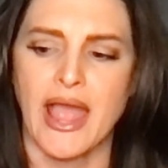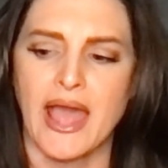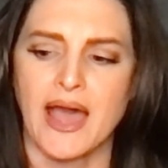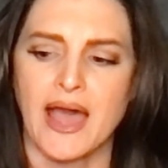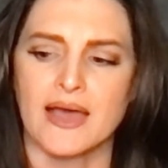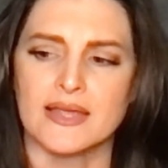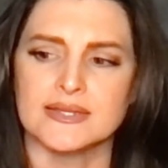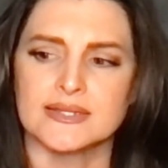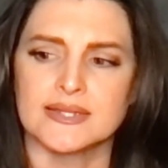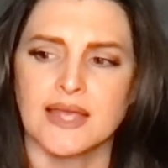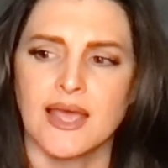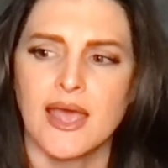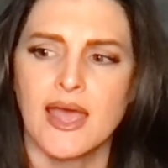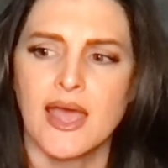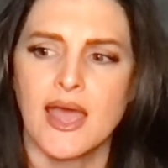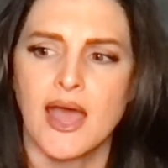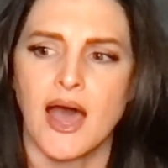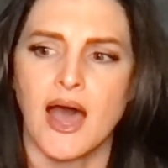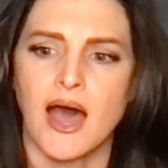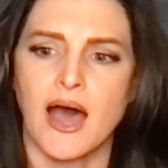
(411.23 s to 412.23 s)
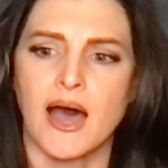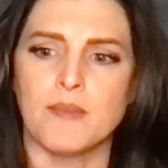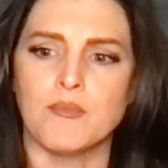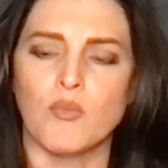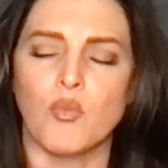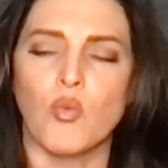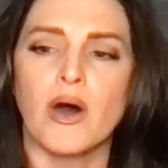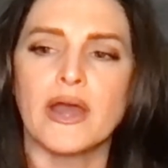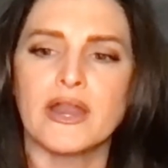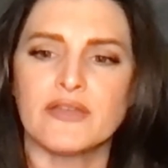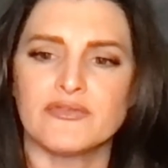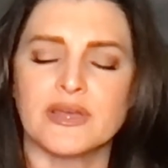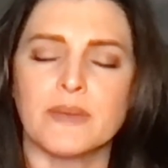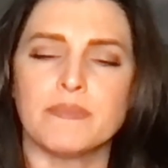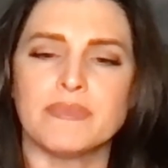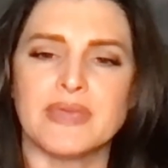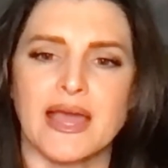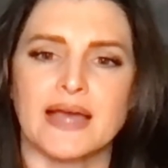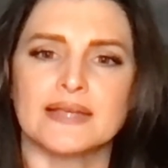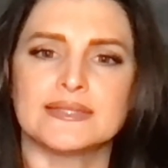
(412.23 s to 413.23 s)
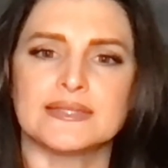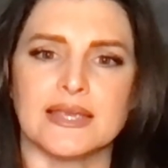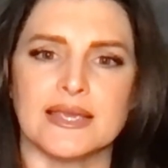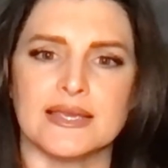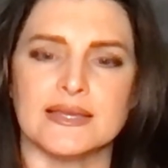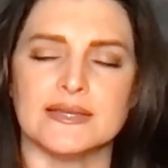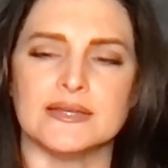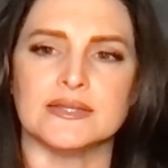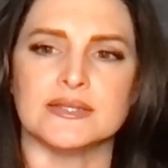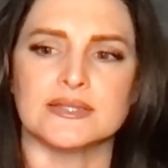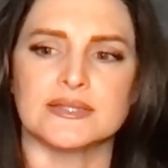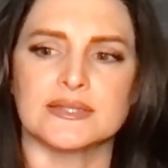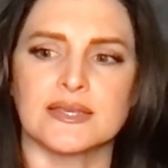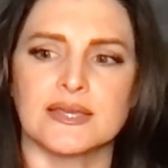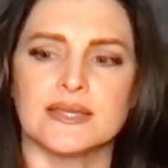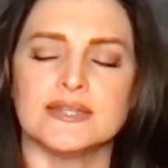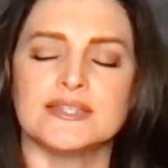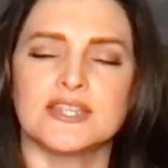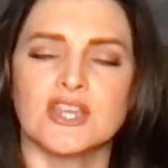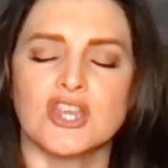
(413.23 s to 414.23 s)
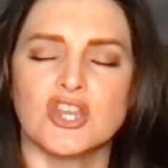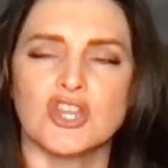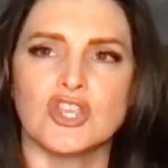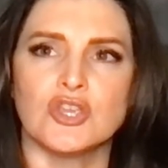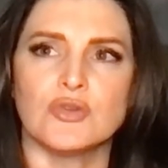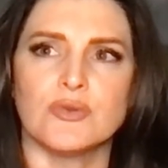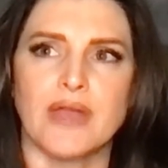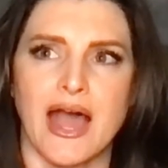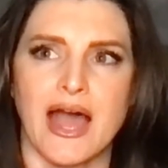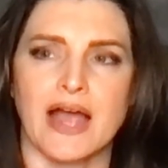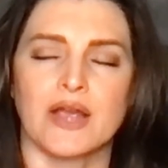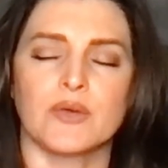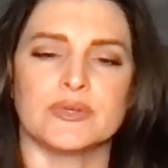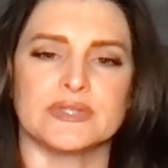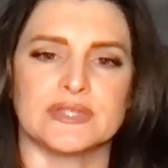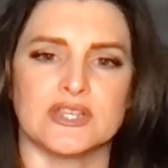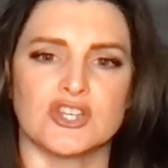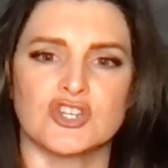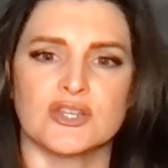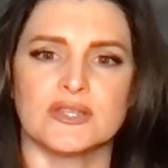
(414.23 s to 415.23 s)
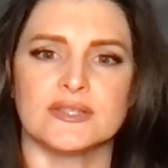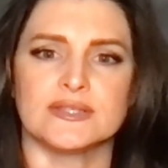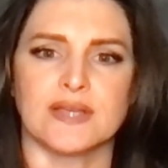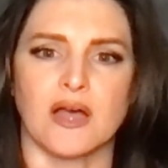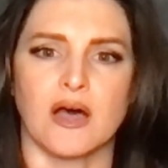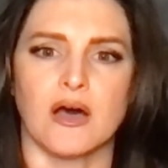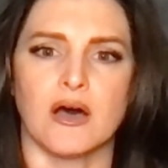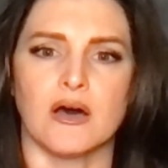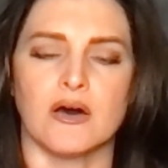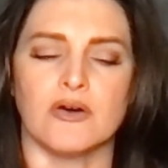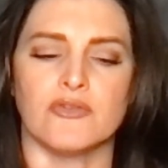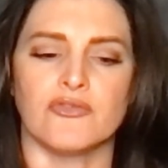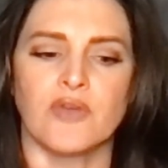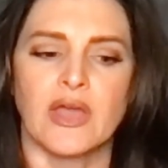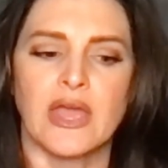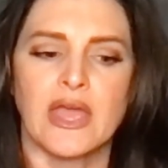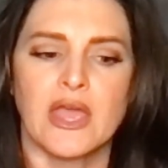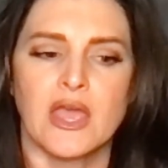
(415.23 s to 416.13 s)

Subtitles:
And one of them, yes, is continued acquisitions of,